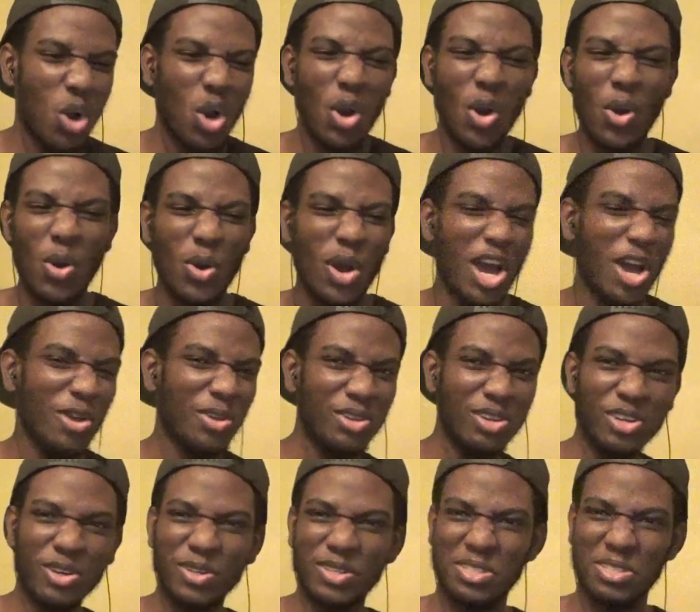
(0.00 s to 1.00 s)
oh, how you
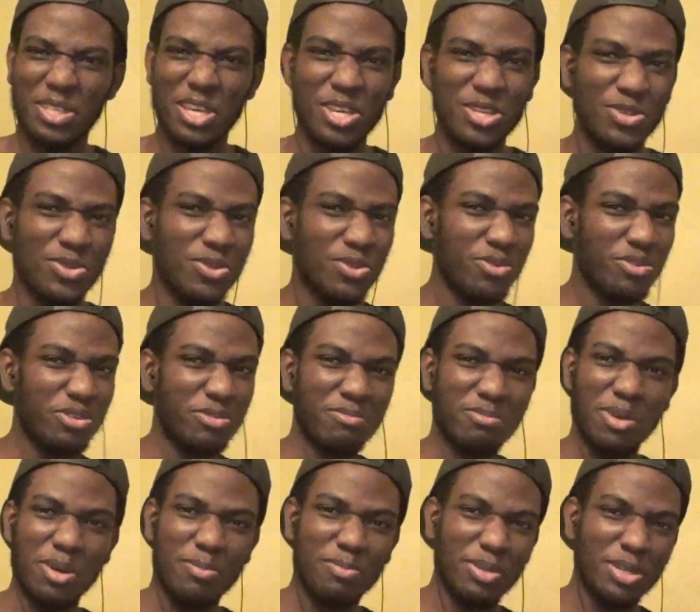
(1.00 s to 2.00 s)
gonna say you know the
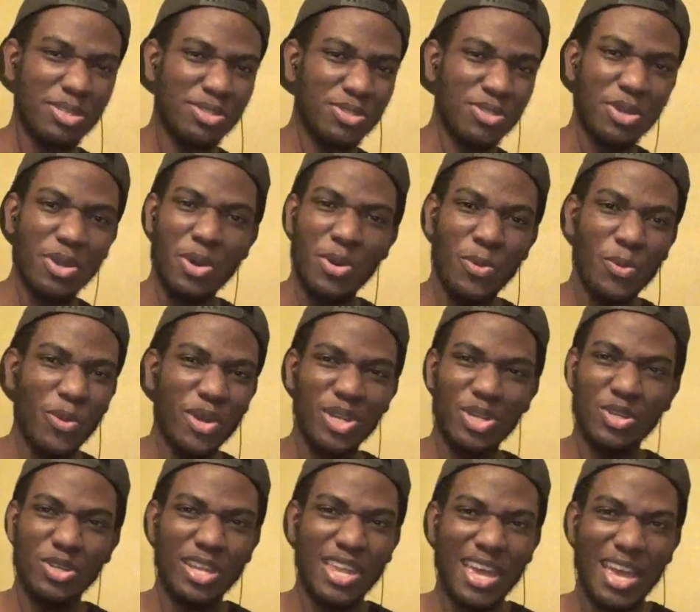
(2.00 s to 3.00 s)
Muppets when
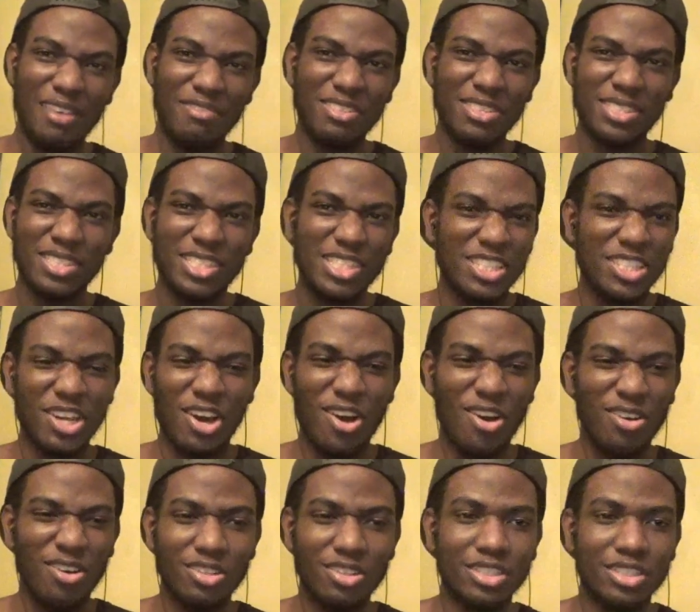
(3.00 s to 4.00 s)
you haven't seen
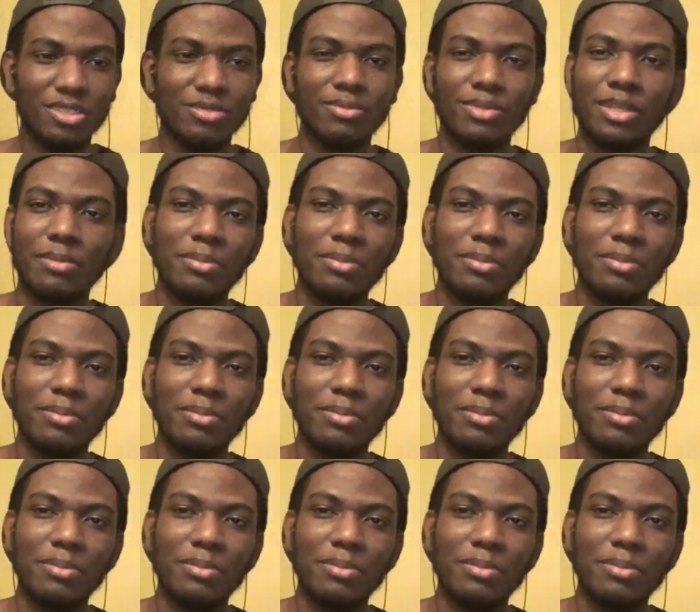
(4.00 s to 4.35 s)
all of them?